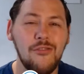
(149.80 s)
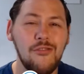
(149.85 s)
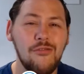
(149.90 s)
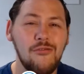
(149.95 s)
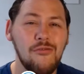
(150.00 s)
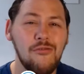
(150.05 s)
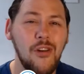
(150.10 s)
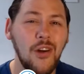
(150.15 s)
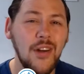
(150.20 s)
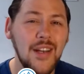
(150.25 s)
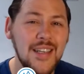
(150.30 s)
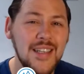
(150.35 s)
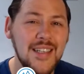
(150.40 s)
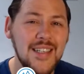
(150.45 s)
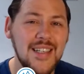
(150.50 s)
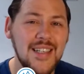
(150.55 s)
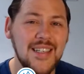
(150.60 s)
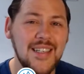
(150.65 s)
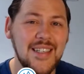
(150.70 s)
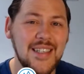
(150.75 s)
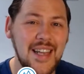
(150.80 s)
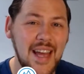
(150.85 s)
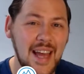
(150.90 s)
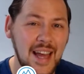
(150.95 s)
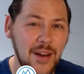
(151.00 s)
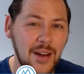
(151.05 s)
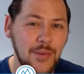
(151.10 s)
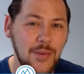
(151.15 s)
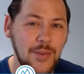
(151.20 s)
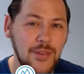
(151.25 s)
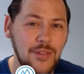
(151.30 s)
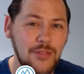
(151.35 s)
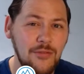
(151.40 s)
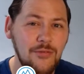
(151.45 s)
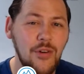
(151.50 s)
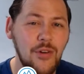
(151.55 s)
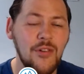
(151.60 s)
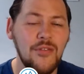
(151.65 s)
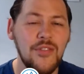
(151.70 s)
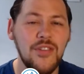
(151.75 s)
write it down
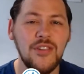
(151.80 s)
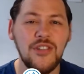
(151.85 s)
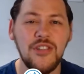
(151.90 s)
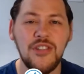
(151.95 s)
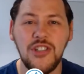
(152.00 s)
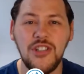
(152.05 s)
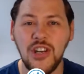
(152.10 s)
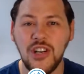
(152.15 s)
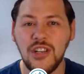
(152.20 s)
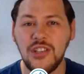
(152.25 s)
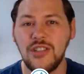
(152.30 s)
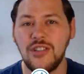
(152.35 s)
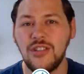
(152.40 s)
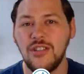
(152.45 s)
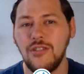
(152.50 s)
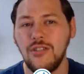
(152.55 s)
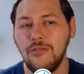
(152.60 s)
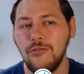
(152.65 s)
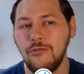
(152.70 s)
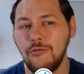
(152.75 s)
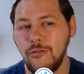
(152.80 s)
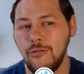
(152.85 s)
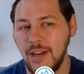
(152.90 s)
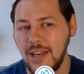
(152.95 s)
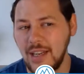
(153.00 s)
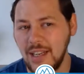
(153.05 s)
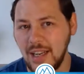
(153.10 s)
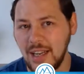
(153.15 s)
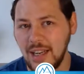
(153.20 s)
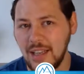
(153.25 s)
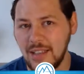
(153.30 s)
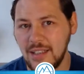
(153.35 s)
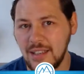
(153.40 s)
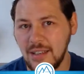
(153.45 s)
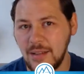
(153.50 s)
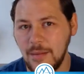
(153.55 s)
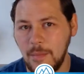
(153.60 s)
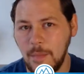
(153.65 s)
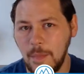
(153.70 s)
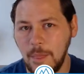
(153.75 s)
rather than just reading it.
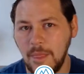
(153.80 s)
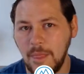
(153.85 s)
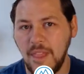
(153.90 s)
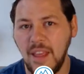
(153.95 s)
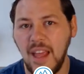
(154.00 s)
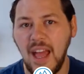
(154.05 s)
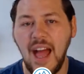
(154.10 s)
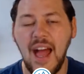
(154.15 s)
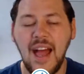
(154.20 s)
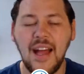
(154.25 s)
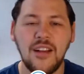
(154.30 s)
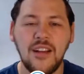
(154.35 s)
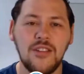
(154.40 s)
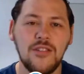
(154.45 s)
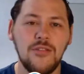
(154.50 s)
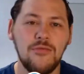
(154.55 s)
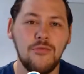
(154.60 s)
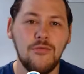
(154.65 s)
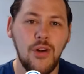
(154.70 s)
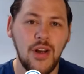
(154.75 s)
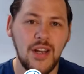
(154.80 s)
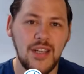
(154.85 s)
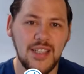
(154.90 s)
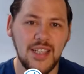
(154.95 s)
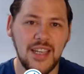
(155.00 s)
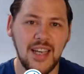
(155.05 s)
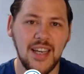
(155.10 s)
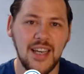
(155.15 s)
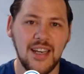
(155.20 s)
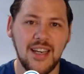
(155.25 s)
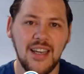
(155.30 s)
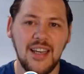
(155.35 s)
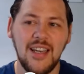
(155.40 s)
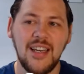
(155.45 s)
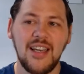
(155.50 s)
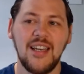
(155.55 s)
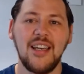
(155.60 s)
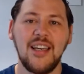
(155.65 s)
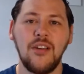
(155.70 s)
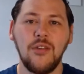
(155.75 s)
The act of writing it,
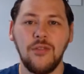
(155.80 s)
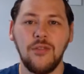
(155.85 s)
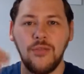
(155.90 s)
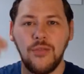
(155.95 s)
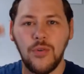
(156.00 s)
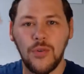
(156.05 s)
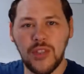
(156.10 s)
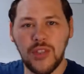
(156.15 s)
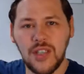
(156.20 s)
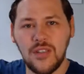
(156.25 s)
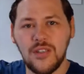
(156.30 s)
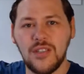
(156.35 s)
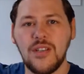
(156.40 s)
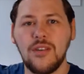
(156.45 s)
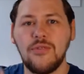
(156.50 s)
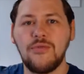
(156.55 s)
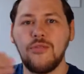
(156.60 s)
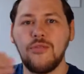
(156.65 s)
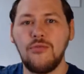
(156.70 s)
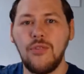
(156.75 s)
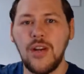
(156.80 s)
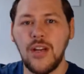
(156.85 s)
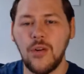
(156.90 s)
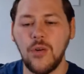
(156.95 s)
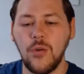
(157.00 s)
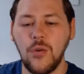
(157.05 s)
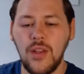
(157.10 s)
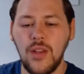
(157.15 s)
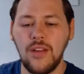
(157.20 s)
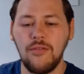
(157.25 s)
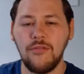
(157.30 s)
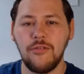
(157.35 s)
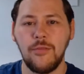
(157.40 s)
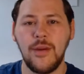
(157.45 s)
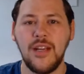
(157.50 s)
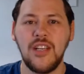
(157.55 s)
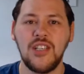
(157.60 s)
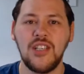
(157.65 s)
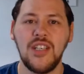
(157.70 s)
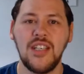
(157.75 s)
you're forcing yourself to recall the
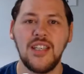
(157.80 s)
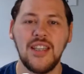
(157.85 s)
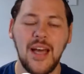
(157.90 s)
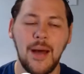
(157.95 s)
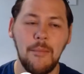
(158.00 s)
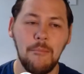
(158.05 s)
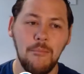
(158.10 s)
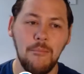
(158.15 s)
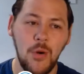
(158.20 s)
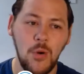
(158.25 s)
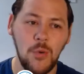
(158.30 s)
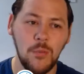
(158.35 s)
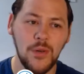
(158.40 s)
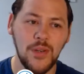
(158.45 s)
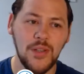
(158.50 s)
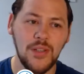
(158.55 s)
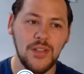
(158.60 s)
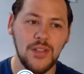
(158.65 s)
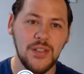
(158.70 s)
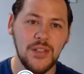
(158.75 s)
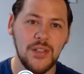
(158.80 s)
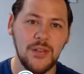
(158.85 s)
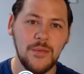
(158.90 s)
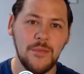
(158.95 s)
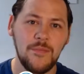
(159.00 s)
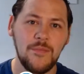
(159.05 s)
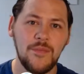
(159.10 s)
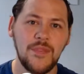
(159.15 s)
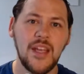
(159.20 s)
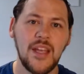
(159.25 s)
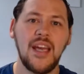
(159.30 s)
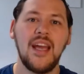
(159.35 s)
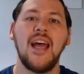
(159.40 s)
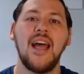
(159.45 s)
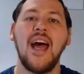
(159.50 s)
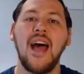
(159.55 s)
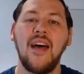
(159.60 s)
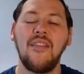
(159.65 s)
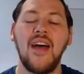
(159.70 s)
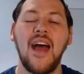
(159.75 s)
information in that moment,
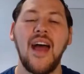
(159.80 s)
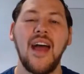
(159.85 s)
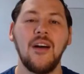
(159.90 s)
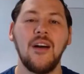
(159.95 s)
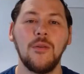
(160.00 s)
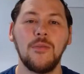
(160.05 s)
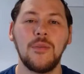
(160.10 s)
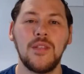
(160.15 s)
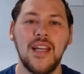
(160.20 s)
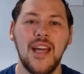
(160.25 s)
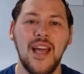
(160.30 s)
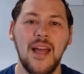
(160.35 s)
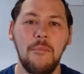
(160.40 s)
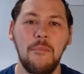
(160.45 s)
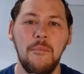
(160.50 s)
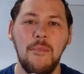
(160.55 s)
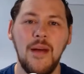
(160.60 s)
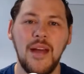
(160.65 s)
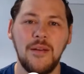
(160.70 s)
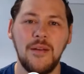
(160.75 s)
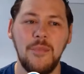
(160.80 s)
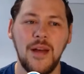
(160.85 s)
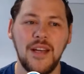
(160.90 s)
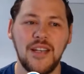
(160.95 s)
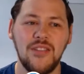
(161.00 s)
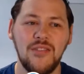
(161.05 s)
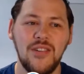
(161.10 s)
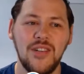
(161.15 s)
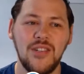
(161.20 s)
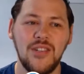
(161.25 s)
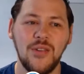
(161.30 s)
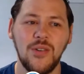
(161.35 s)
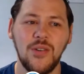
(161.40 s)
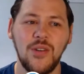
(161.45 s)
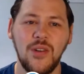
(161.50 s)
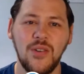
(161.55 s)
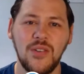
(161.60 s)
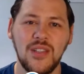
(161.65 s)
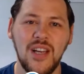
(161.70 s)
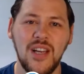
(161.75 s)
and that helps it embed better into your
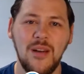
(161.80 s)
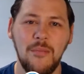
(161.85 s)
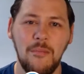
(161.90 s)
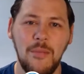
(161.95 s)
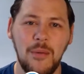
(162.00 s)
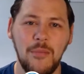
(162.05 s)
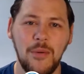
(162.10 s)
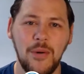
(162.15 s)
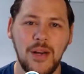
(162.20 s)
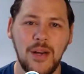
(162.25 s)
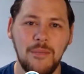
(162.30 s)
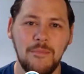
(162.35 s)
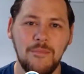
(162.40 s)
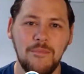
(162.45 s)
long-term memory.